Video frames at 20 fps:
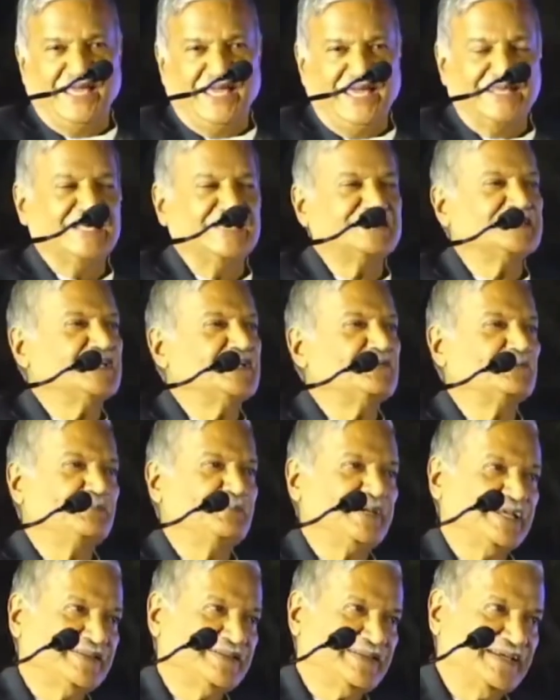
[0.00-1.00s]
and achieved
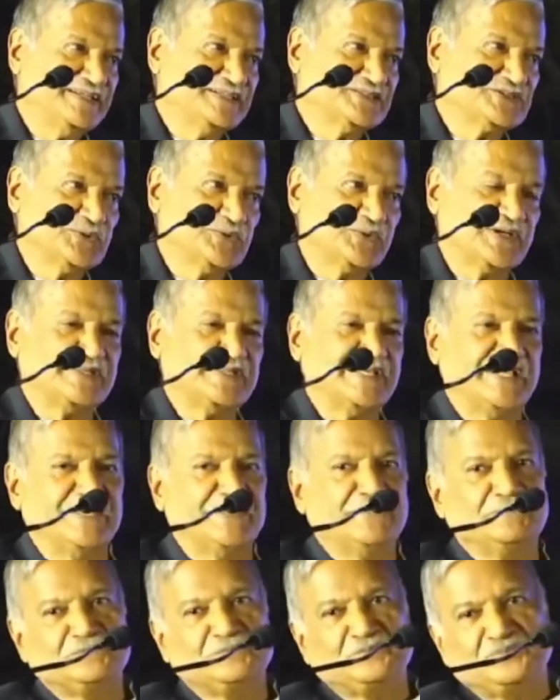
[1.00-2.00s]
big things over there.